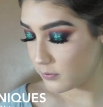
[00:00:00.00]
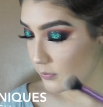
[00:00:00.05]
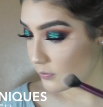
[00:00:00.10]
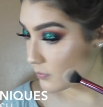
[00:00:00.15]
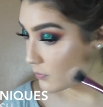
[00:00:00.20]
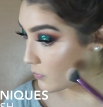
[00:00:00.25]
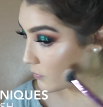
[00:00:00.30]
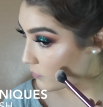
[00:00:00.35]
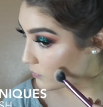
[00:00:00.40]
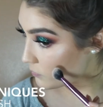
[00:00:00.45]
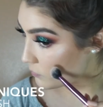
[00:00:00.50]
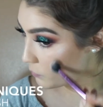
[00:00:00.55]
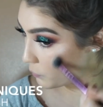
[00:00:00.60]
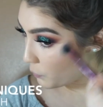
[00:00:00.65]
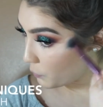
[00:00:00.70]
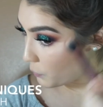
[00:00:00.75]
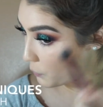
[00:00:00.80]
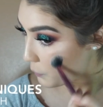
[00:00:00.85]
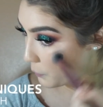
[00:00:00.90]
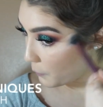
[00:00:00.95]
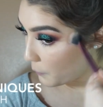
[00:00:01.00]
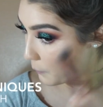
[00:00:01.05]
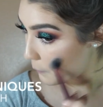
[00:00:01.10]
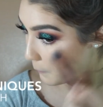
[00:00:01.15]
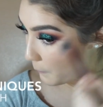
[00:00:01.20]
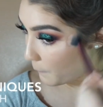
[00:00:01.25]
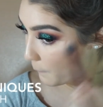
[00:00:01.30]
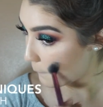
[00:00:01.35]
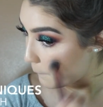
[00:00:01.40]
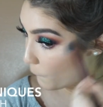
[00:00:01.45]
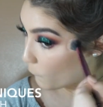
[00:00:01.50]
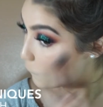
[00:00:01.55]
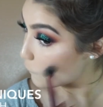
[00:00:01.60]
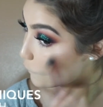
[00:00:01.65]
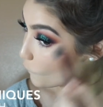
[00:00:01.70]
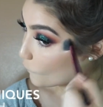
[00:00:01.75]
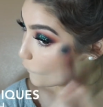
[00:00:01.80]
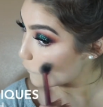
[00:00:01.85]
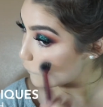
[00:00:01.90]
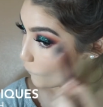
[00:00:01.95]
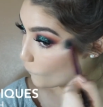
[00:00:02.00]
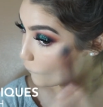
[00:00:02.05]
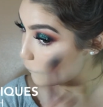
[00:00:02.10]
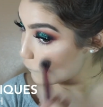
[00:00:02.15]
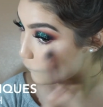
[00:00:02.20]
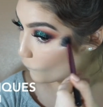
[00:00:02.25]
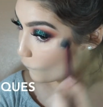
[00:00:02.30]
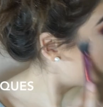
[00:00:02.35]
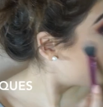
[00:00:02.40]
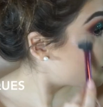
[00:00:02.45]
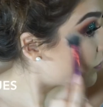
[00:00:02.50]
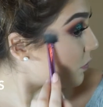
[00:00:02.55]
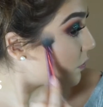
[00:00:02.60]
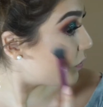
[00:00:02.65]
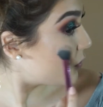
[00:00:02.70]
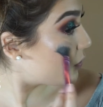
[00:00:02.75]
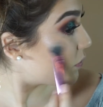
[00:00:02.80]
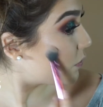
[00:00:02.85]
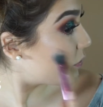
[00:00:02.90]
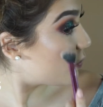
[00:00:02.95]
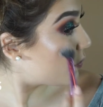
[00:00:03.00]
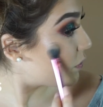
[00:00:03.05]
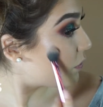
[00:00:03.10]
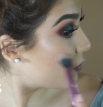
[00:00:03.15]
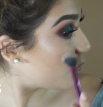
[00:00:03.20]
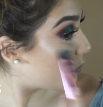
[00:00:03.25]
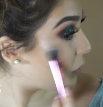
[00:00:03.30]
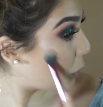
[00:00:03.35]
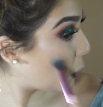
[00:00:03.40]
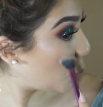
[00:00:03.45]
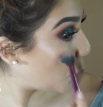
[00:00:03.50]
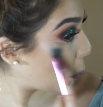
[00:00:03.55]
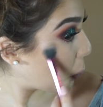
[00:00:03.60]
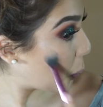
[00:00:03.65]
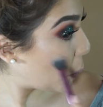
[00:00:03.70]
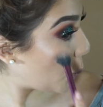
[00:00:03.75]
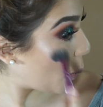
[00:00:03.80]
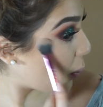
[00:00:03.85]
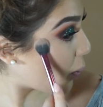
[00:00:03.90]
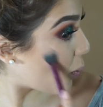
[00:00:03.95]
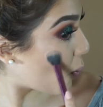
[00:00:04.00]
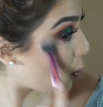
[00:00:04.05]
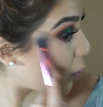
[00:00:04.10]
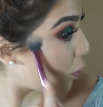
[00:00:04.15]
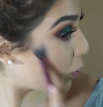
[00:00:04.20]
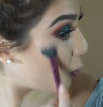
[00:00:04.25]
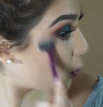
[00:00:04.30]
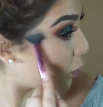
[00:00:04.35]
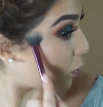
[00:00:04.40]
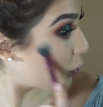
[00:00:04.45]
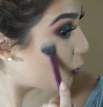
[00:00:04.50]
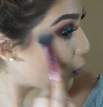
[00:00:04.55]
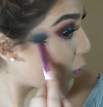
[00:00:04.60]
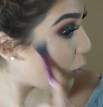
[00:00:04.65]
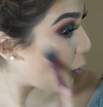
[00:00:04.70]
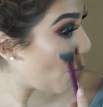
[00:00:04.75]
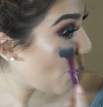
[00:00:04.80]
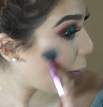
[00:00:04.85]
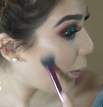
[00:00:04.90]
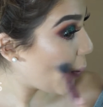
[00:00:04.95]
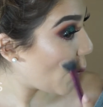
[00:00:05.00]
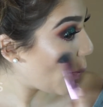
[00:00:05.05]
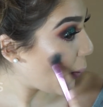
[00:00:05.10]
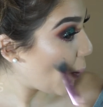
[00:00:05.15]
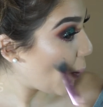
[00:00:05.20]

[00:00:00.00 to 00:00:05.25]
palette and using those two shades and just building up the intensity.